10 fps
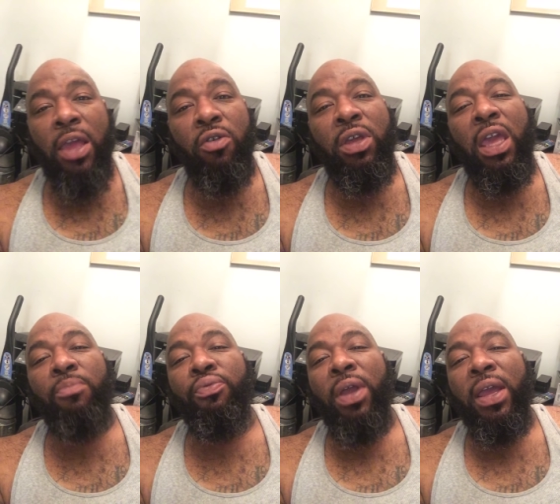And you
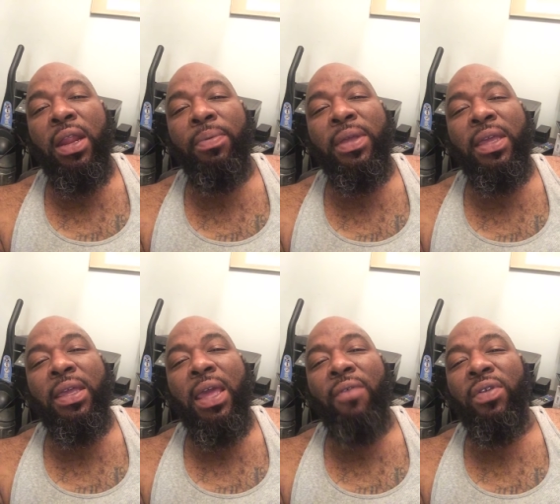keep bringing up
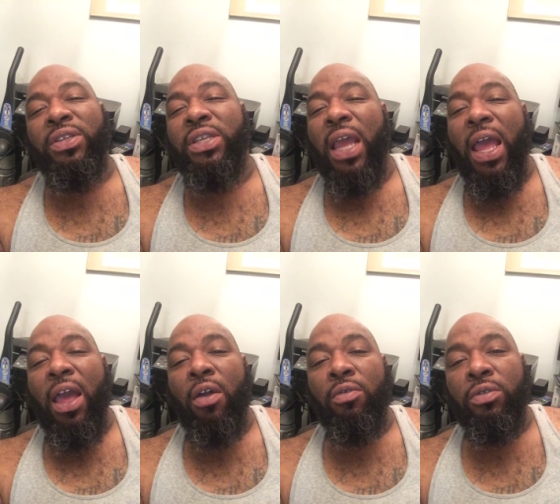Kevin
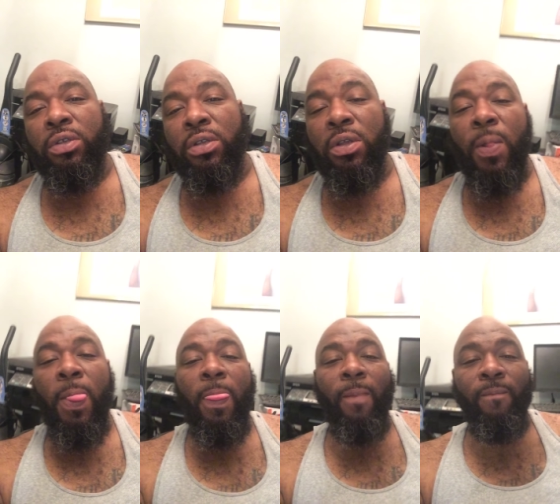Childs'
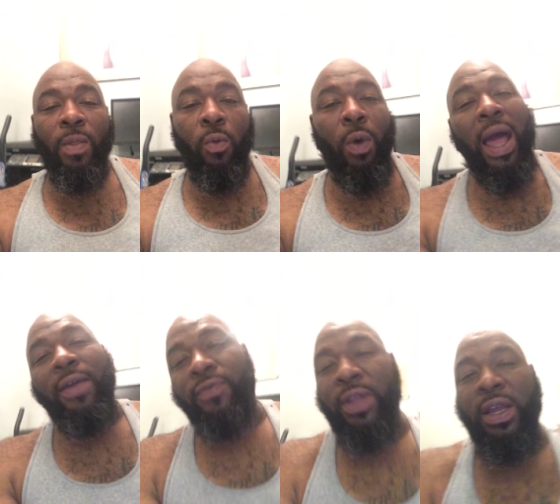
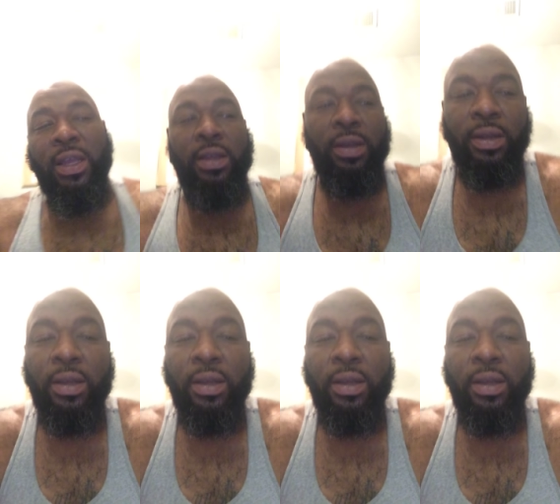wife, nigga.